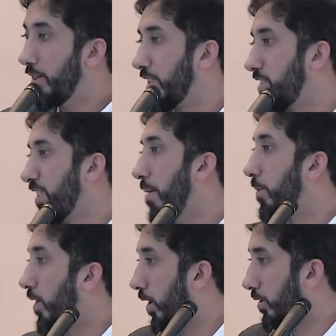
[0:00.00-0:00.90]
That
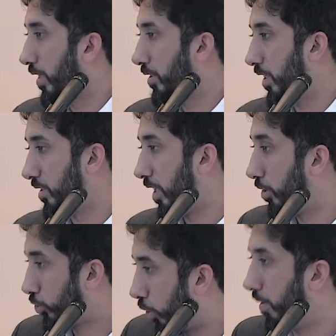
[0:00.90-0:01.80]
same cult that
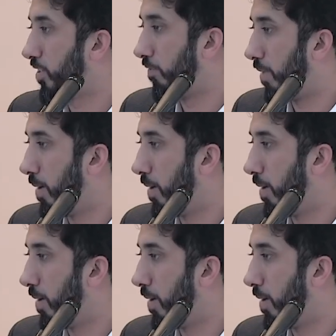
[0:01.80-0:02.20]
dictated so much of